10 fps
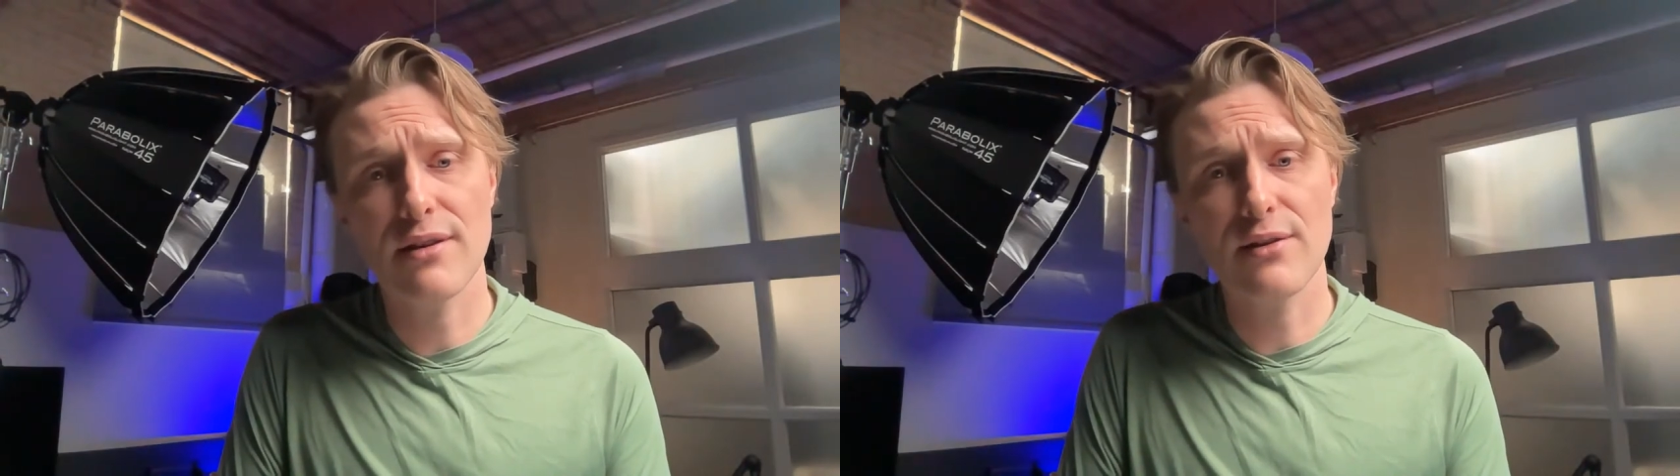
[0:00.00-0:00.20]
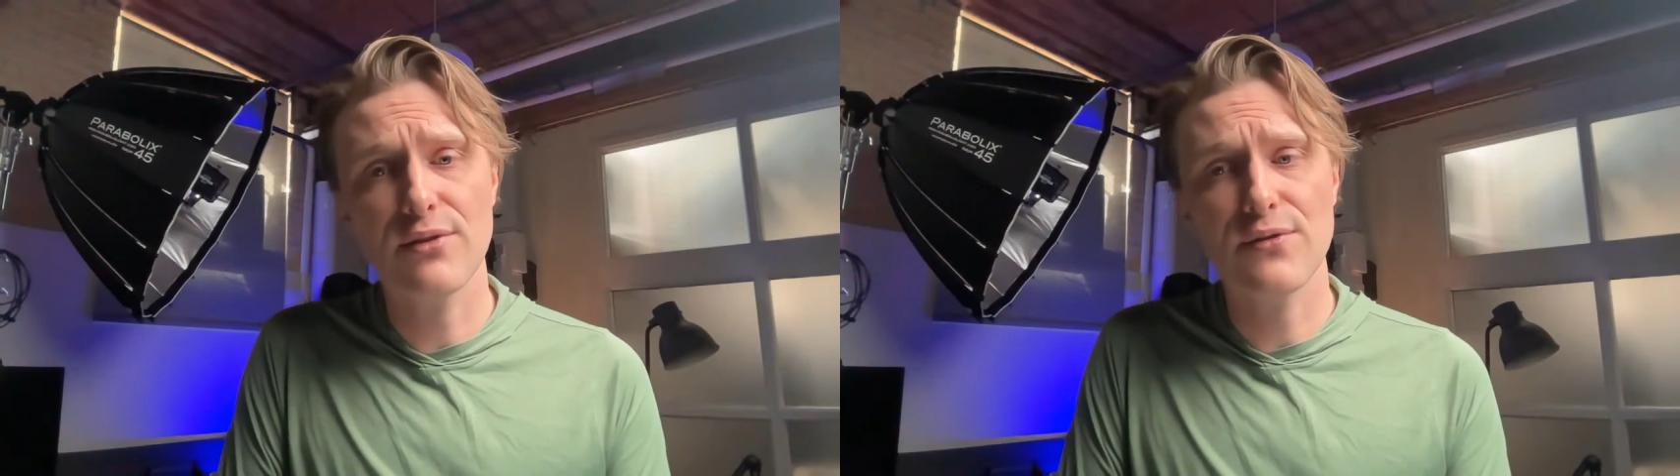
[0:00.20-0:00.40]

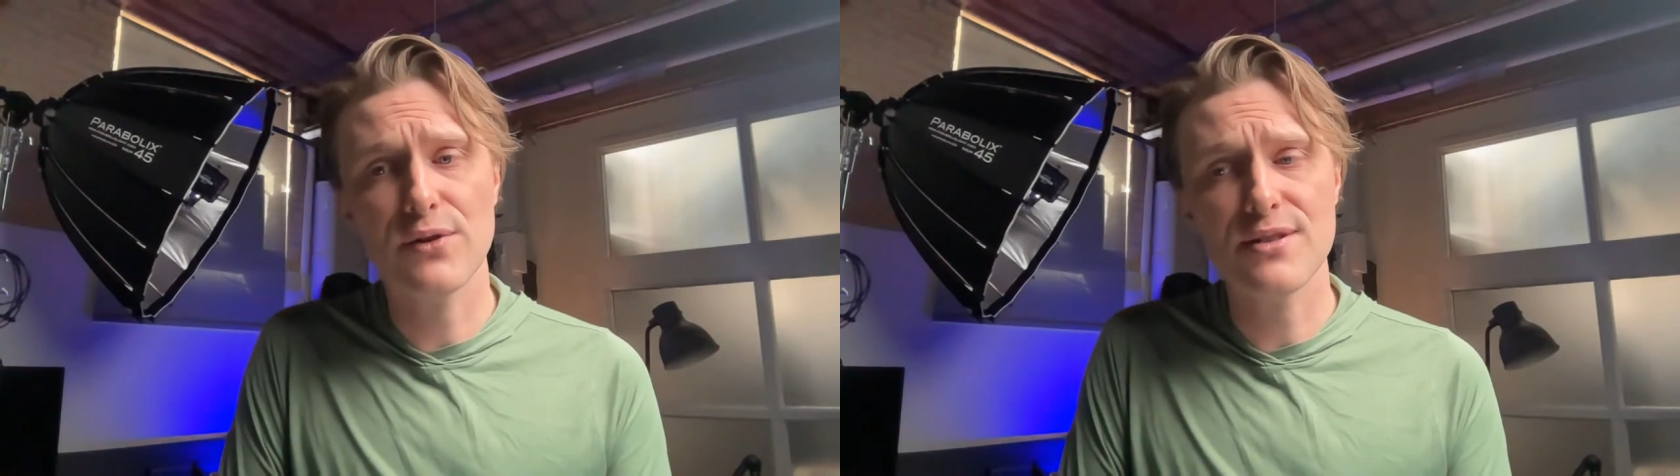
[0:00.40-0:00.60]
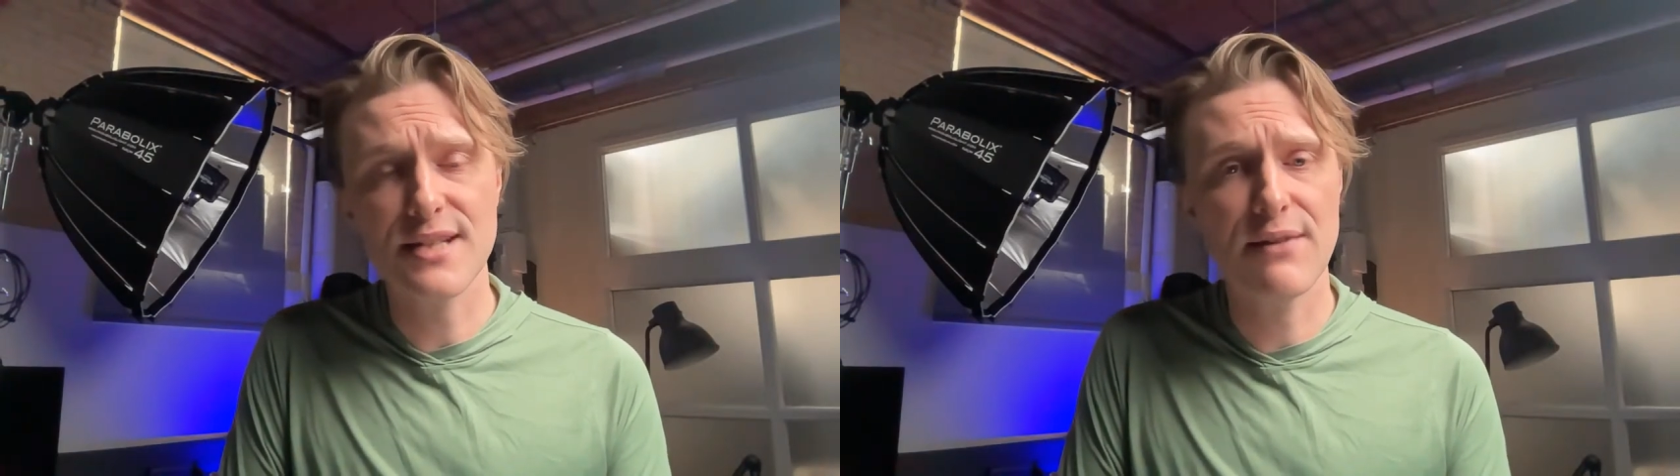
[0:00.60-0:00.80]
things
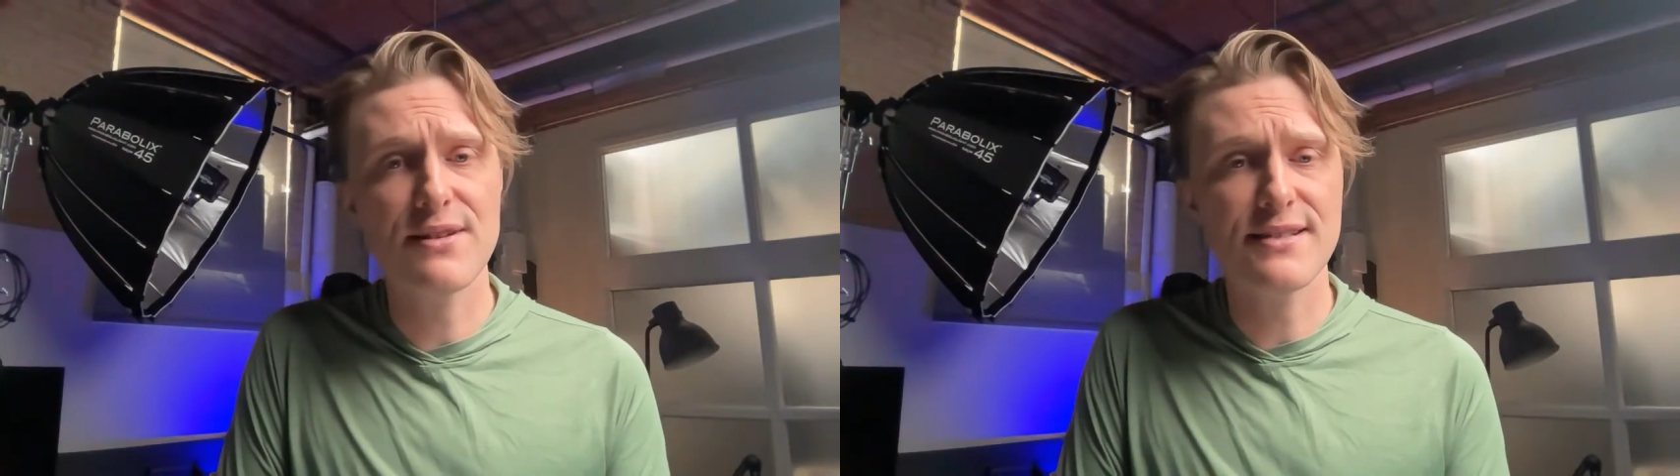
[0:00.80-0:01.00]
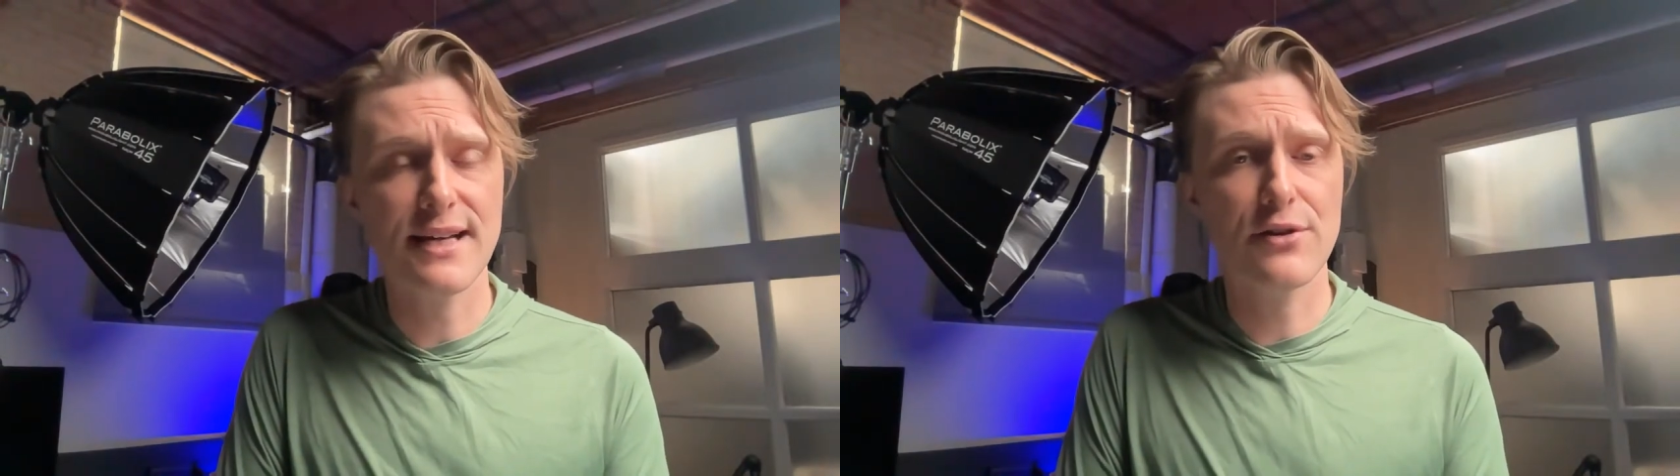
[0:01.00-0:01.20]
for
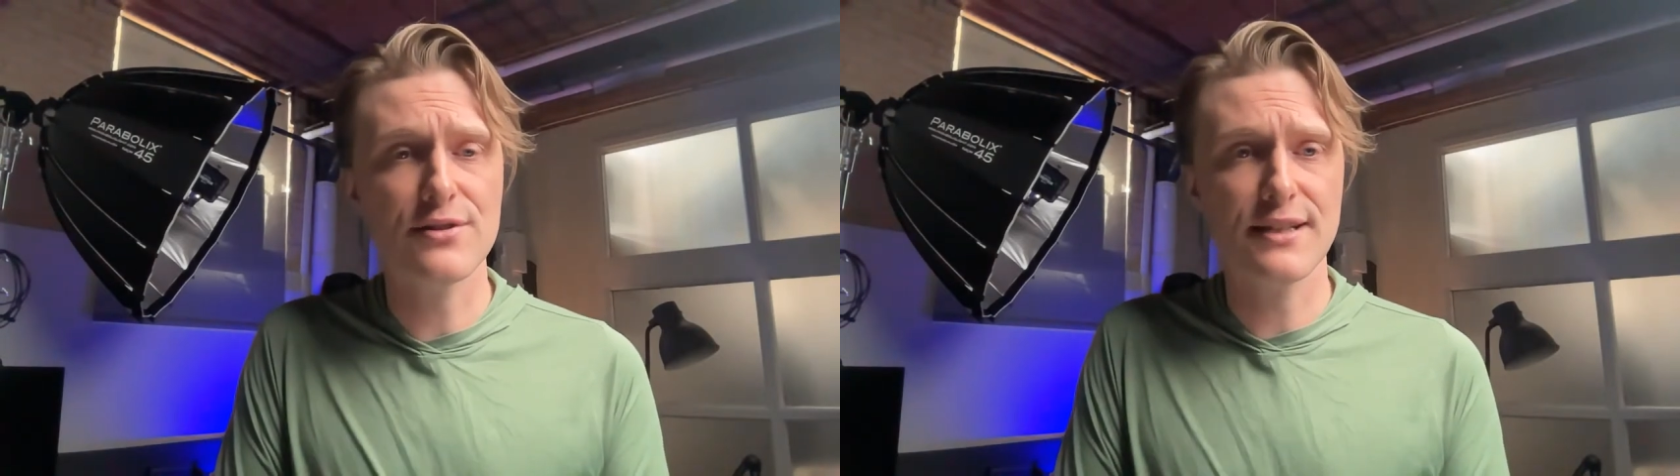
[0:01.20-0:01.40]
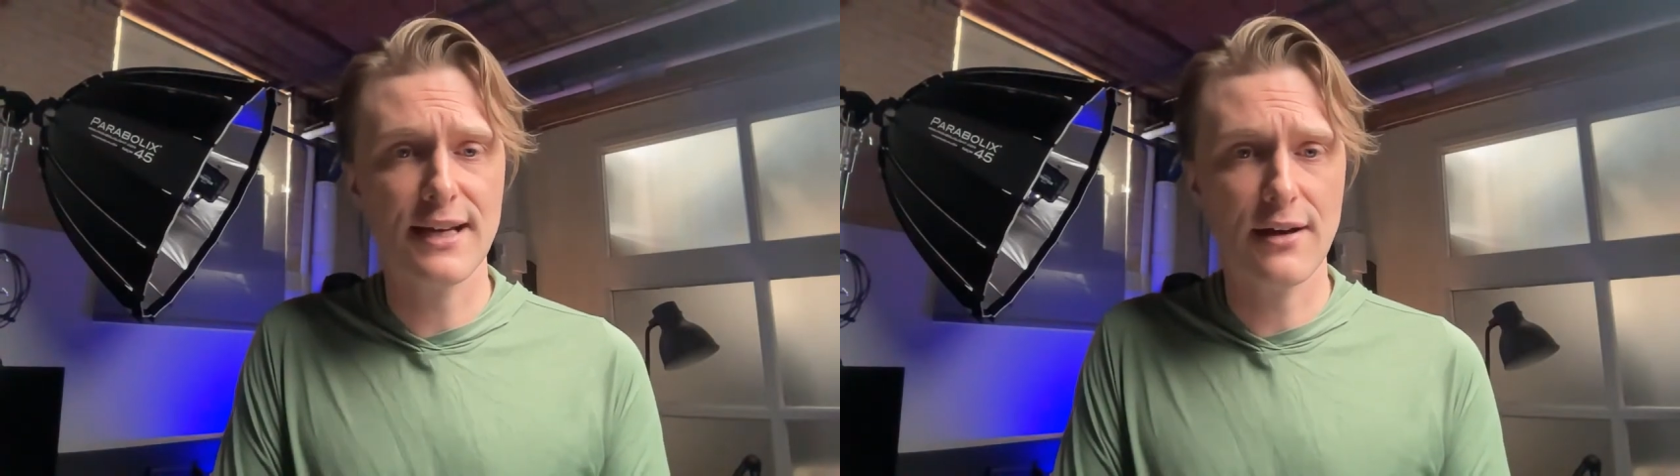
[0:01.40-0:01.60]
safety
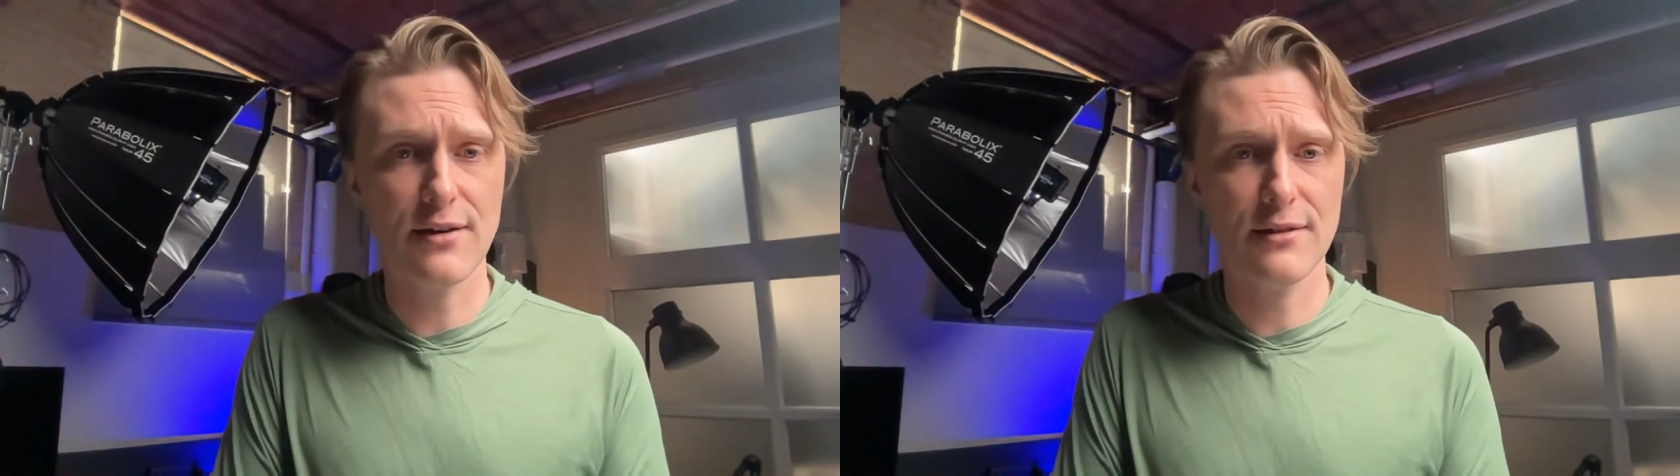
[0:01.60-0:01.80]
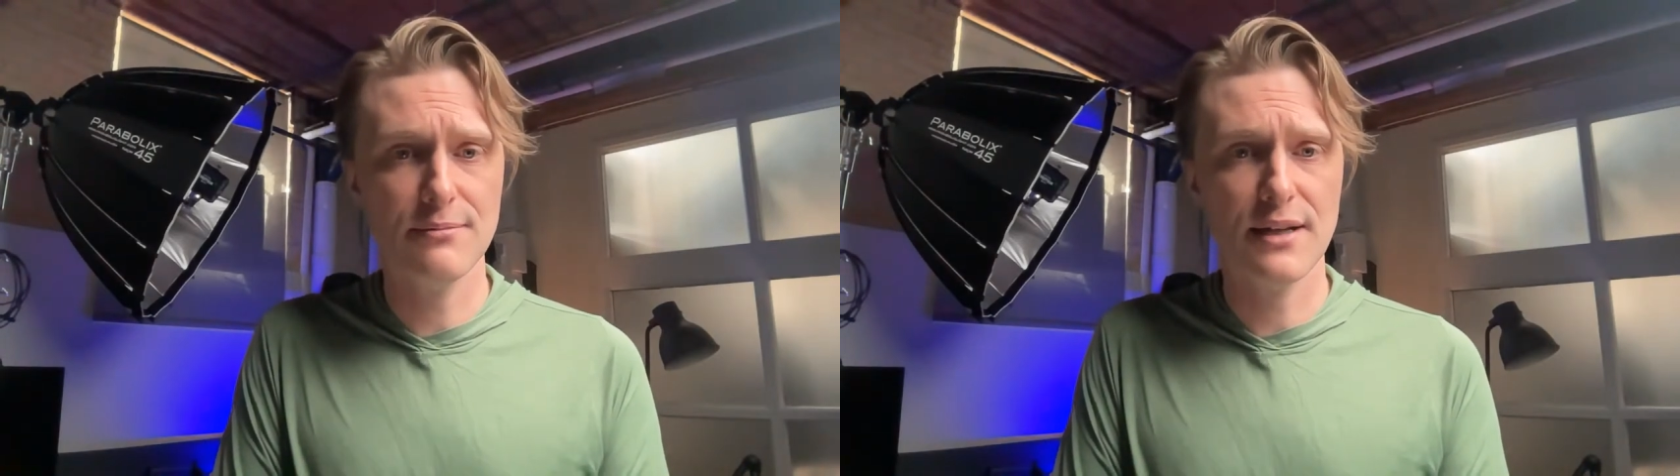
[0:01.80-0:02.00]
standards in
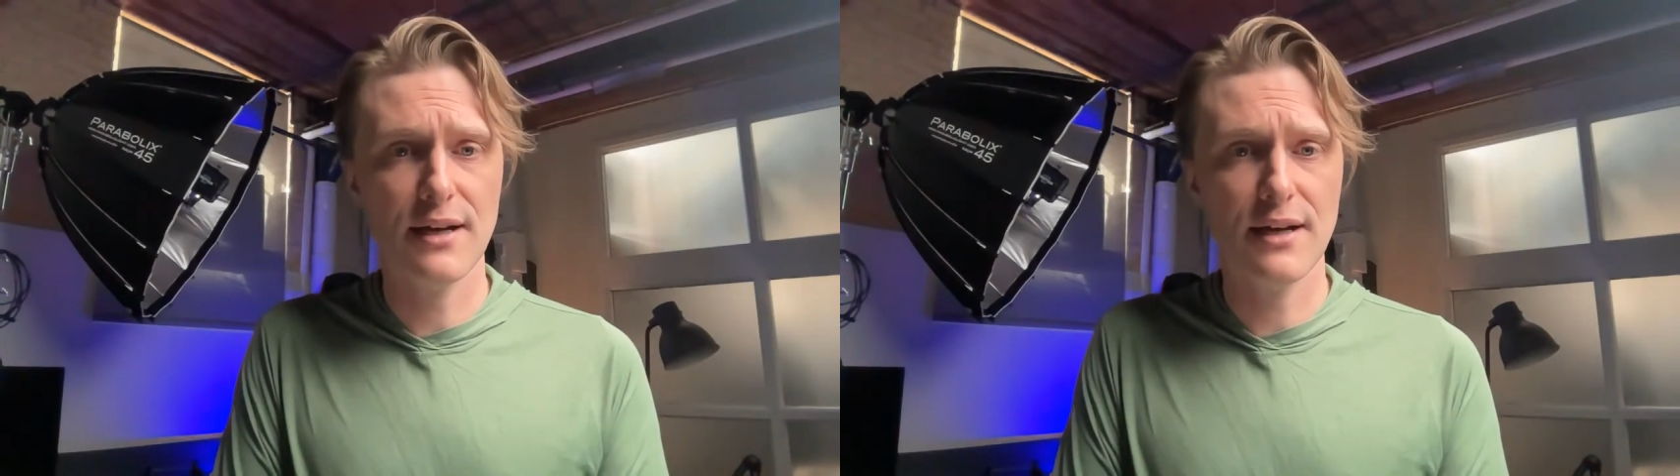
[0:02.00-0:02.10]
Canada.